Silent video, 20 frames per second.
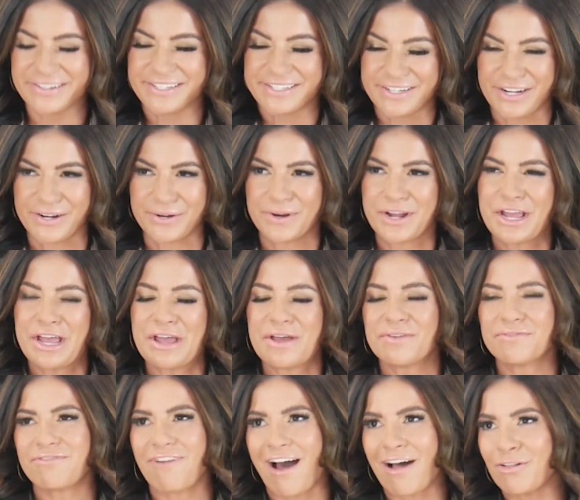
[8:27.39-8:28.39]
So
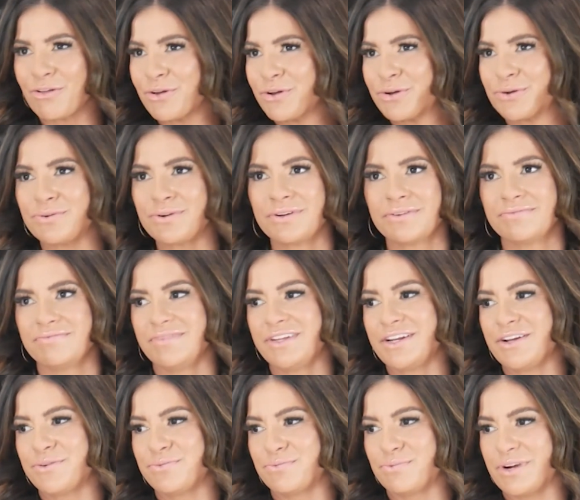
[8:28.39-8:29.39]
follow, you know,